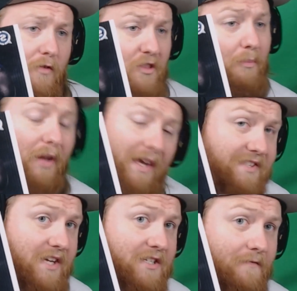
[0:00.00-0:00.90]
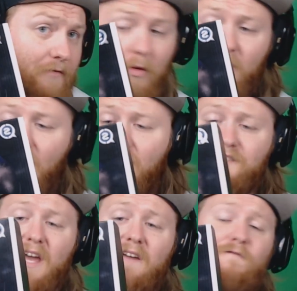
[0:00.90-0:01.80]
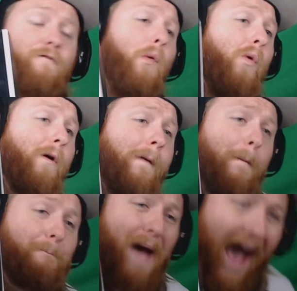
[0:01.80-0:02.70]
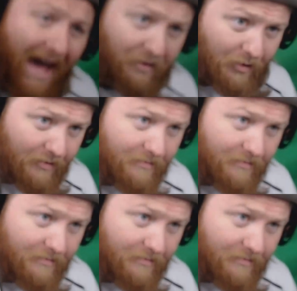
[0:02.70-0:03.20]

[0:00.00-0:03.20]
for the PlayStation 4. It is a 4-paddle.